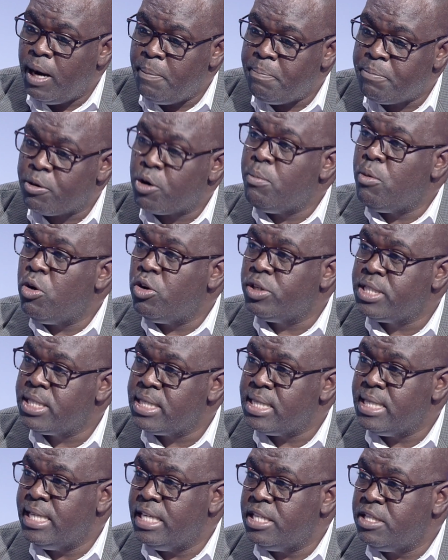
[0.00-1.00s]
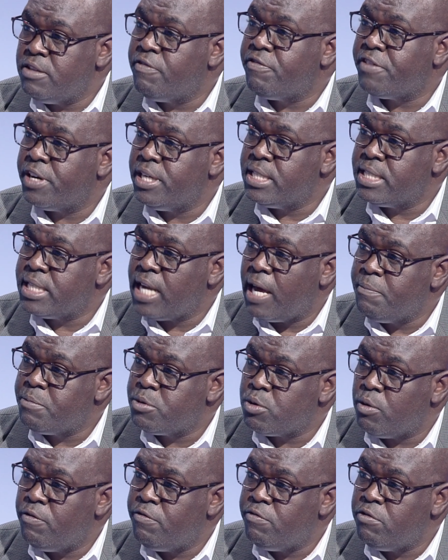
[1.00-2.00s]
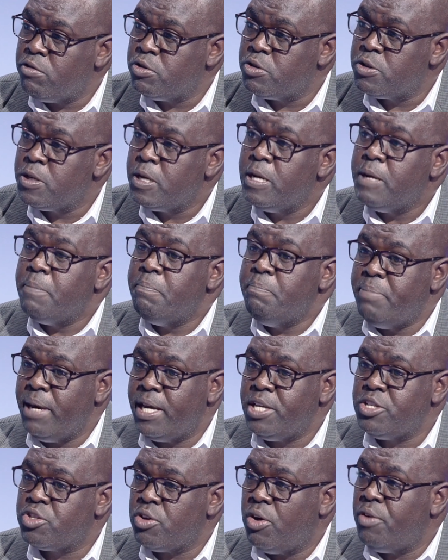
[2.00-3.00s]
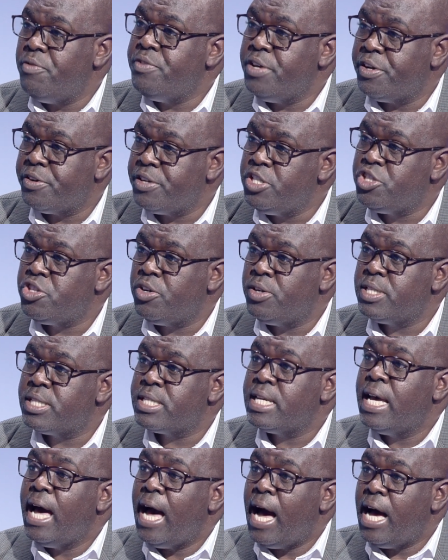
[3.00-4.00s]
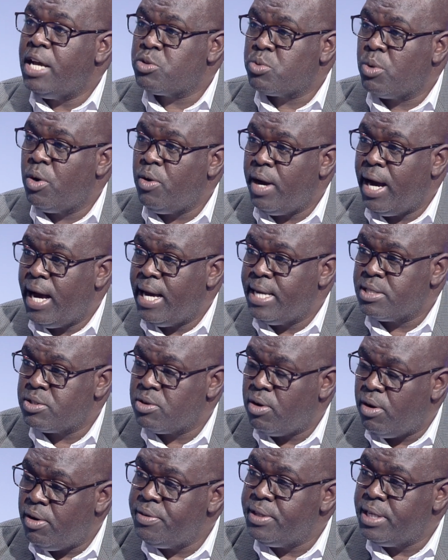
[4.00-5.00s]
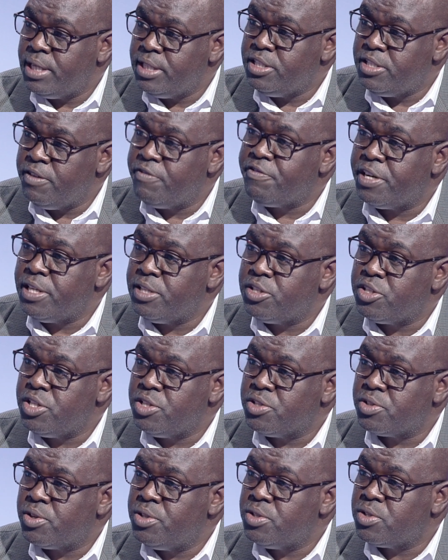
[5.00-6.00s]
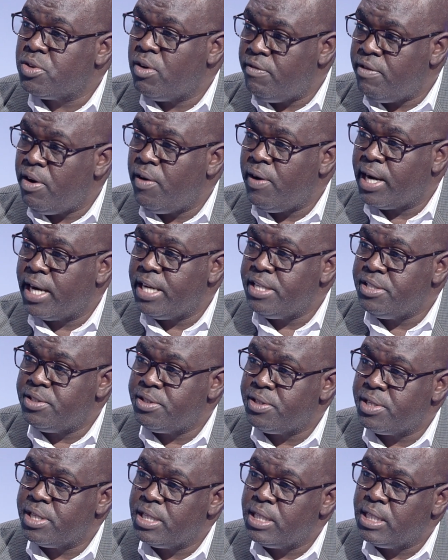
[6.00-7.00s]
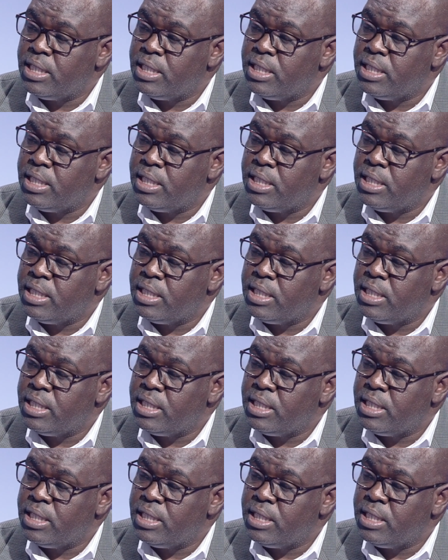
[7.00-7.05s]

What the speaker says: promote the different types of food based on the regions as well as on the different seasons of our country.